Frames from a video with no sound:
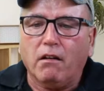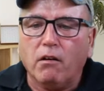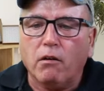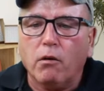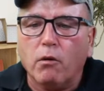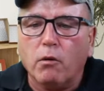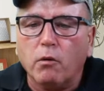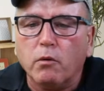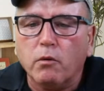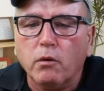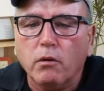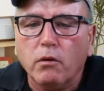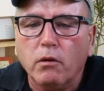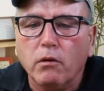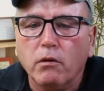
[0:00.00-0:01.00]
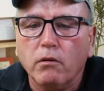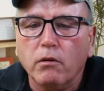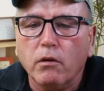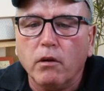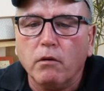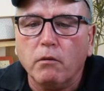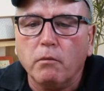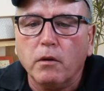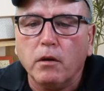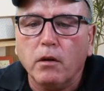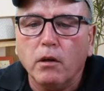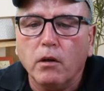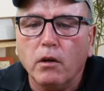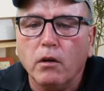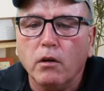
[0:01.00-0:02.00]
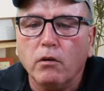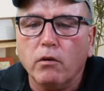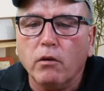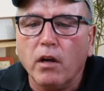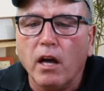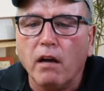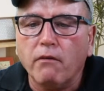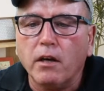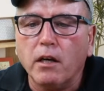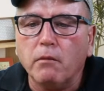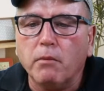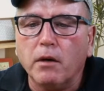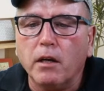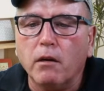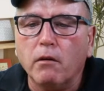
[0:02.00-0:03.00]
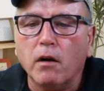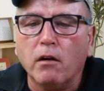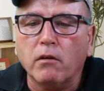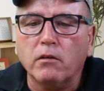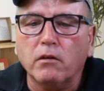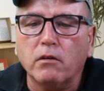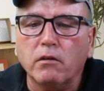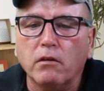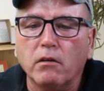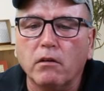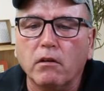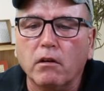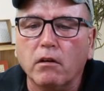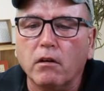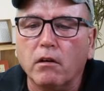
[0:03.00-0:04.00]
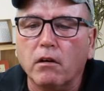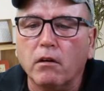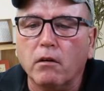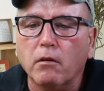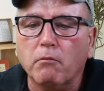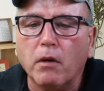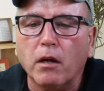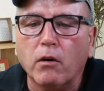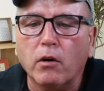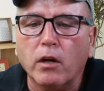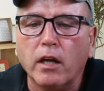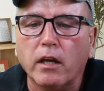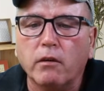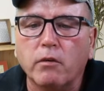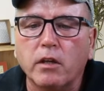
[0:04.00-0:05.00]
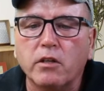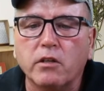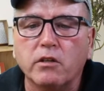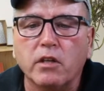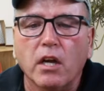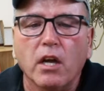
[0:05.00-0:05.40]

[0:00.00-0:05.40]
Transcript: oh, do you have anybody around Meadow Lake region?